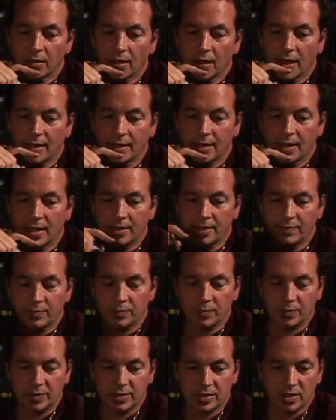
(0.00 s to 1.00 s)
I had, even
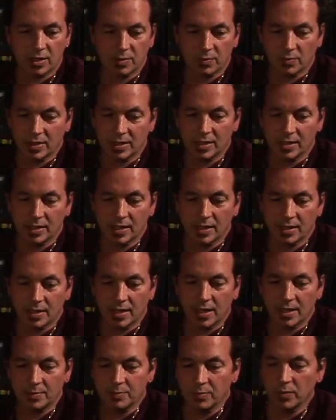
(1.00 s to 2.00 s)
when we started working together,
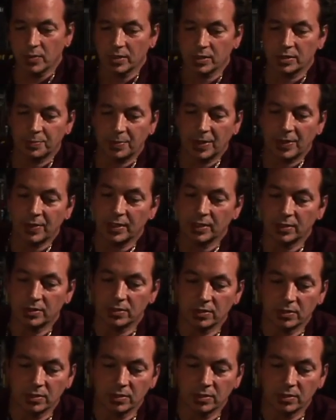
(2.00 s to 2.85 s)
I had more experience